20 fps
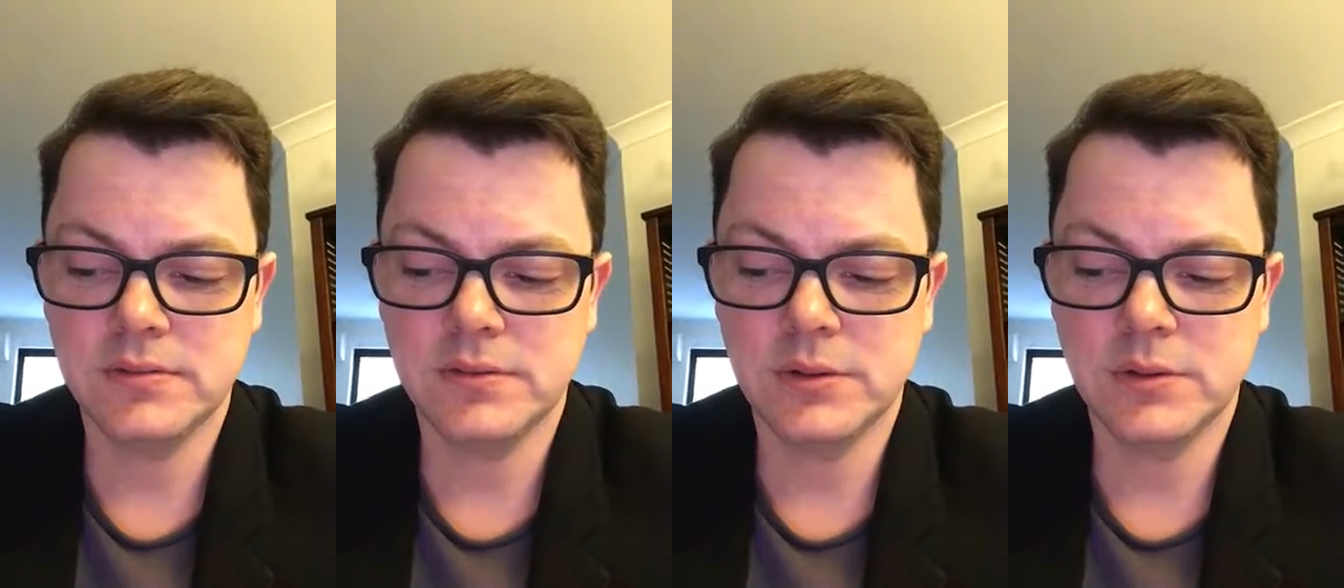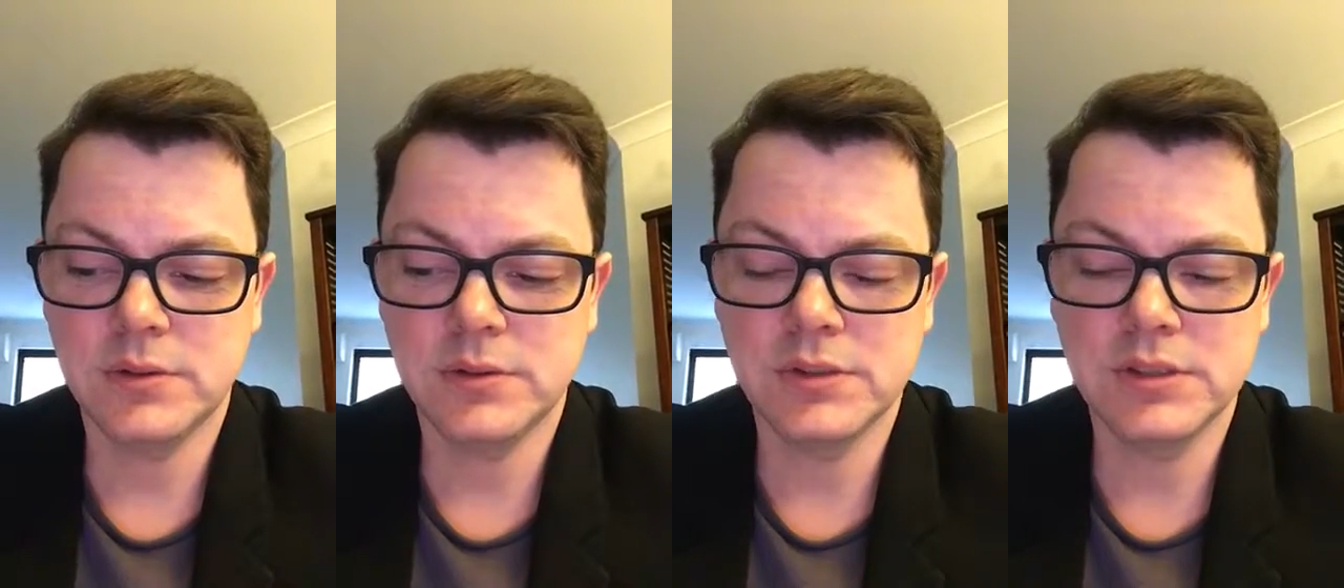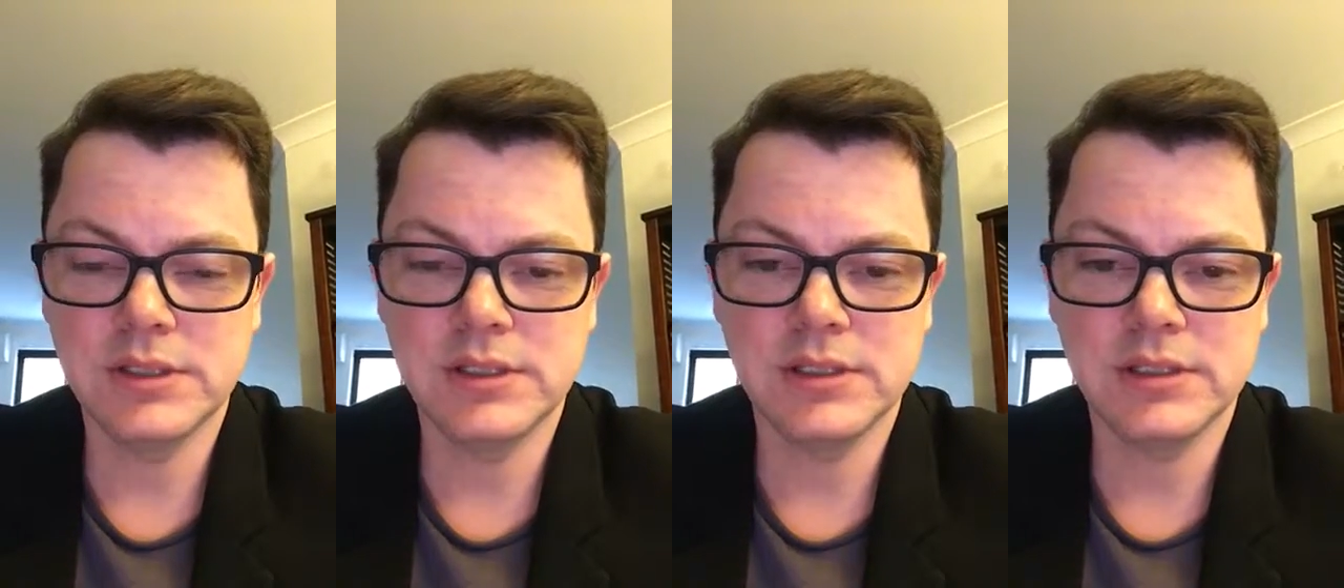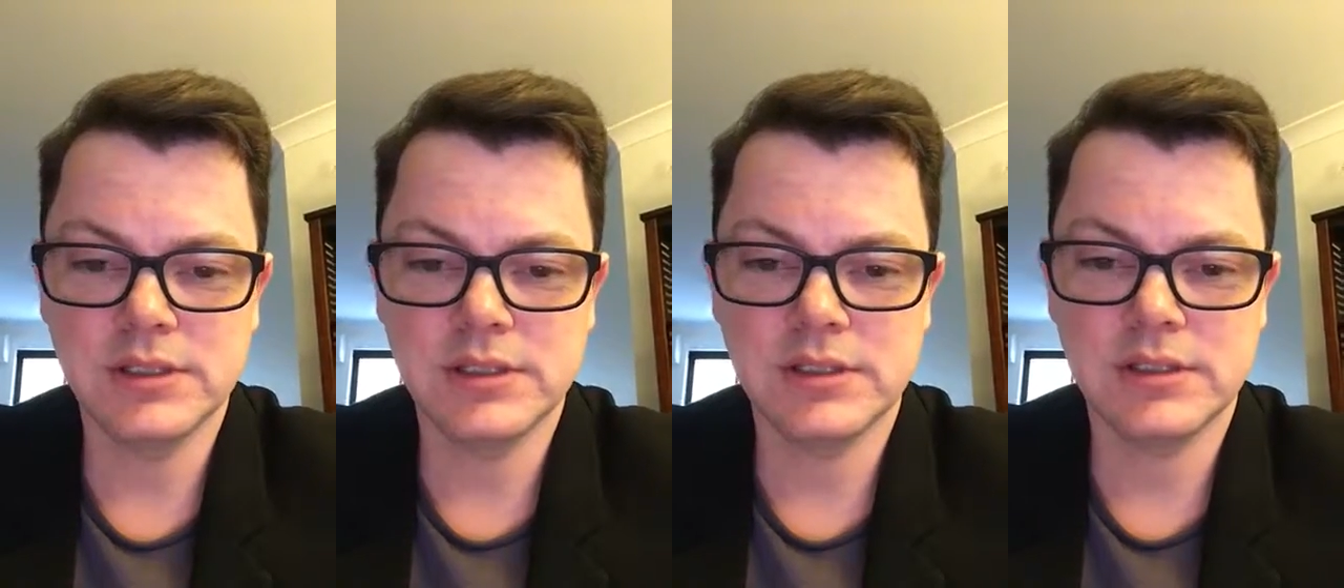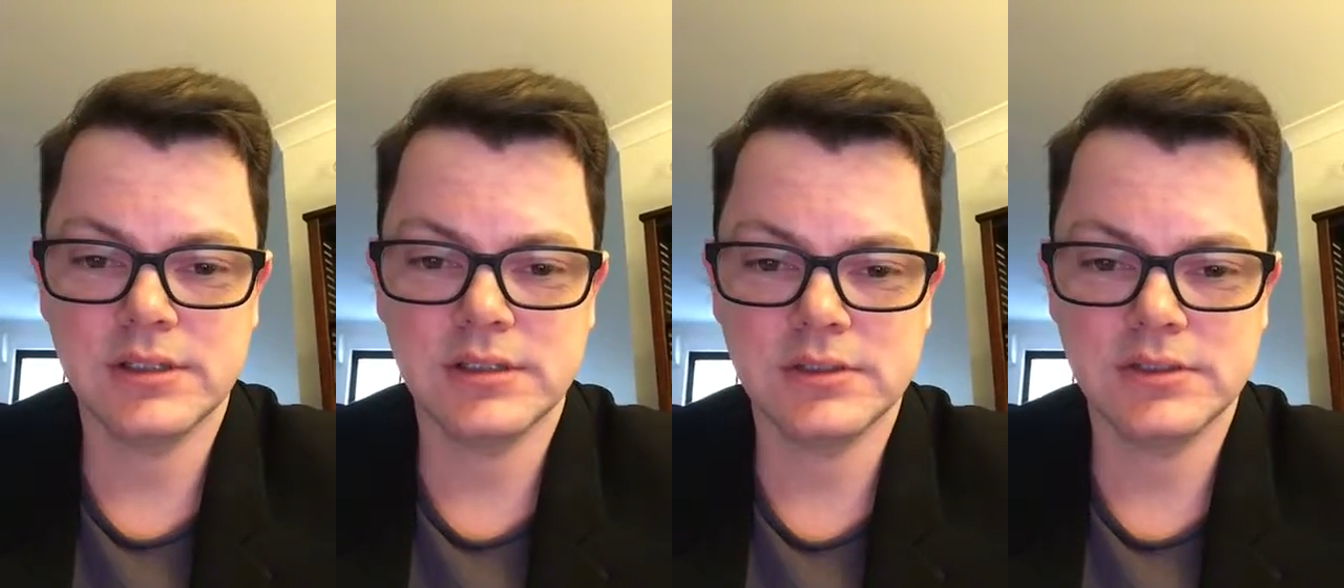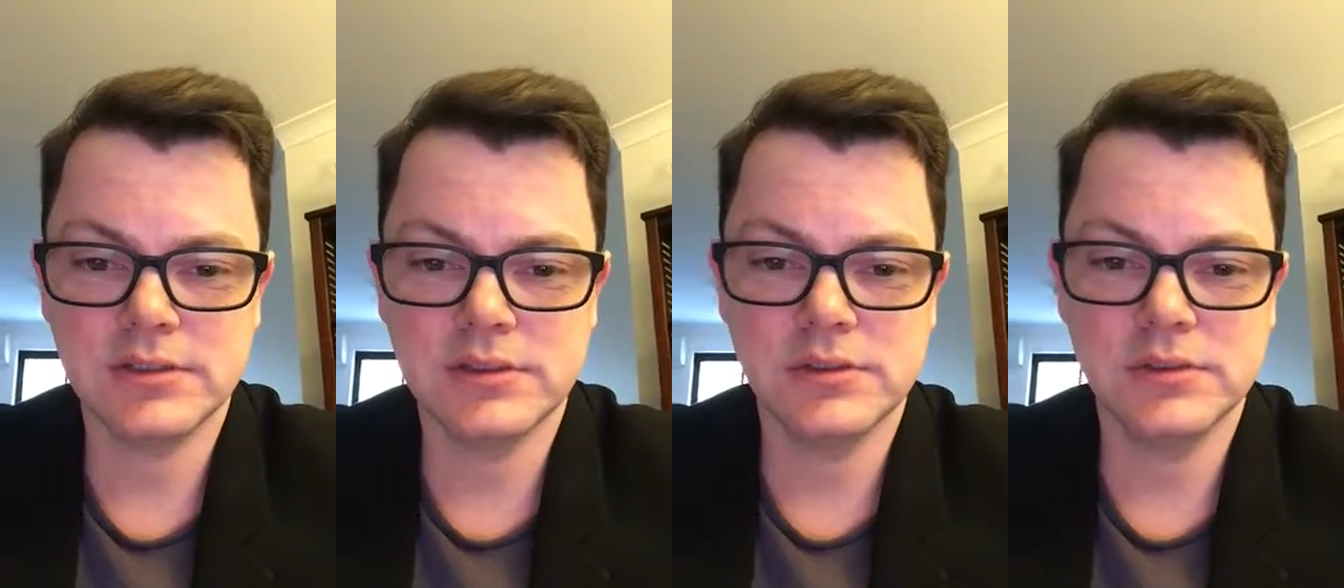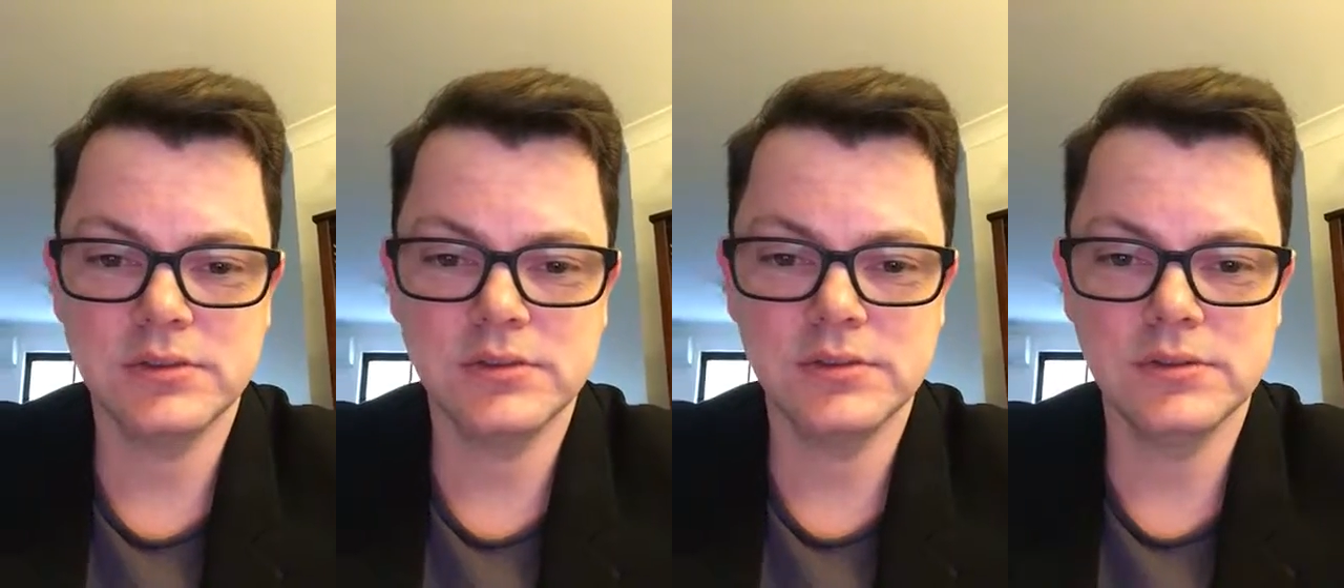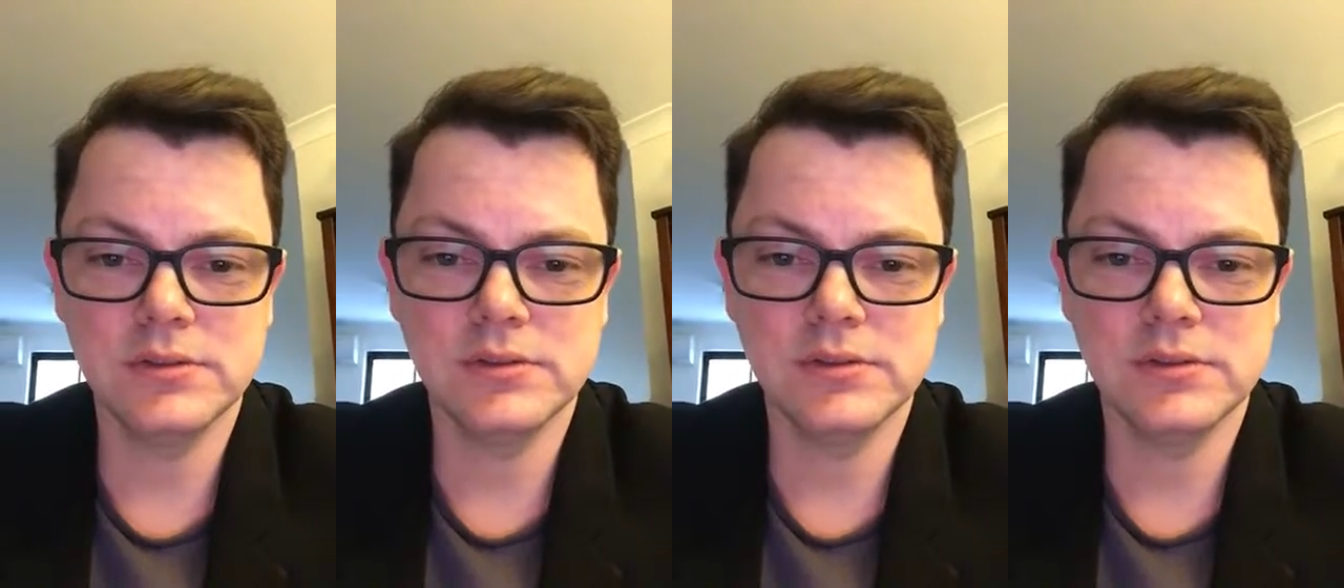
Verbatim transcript: forward uh, to